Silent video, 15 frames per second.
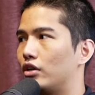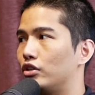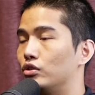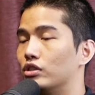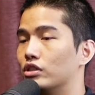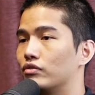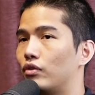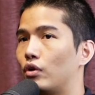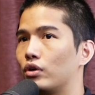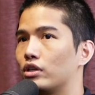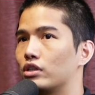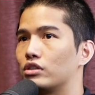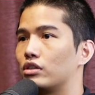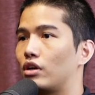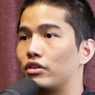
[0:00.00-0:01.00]
just
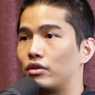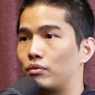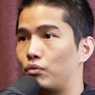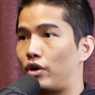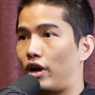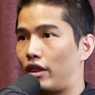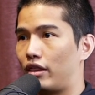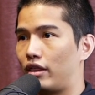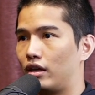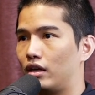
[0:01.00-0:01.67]
focus on the breath.